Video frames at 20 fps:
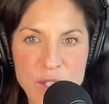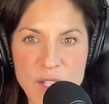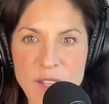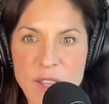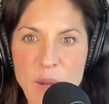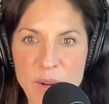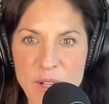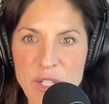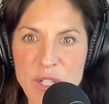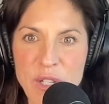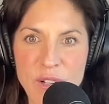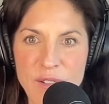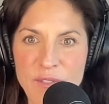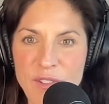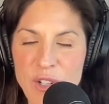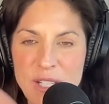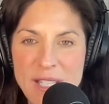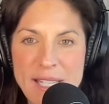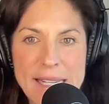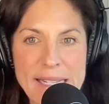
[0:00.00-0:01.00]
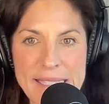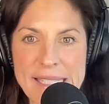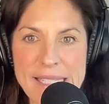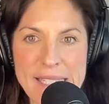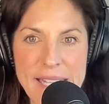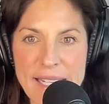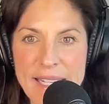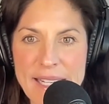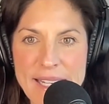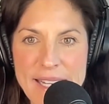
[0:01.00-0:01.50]
So they went to university and
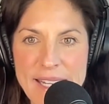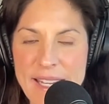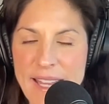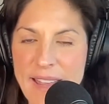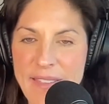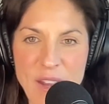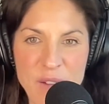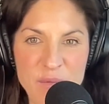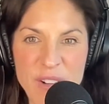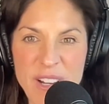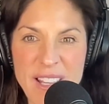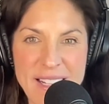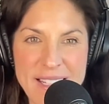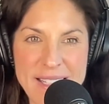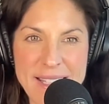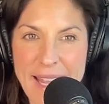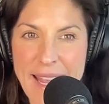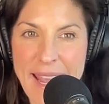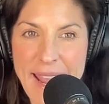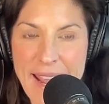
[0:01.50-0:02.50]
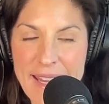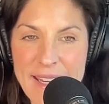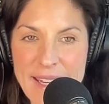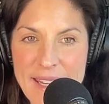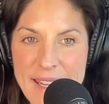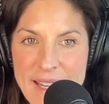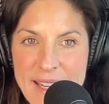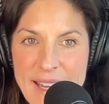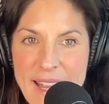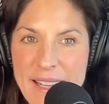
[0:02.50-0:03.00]
studied it and then realized they
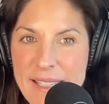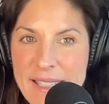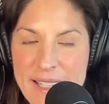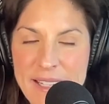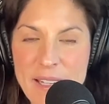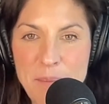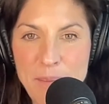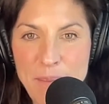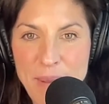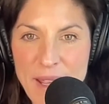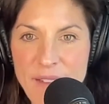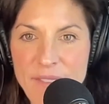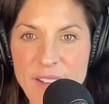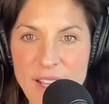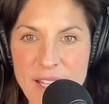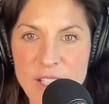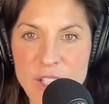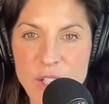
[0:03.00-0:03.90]
hated it and didn't pivot.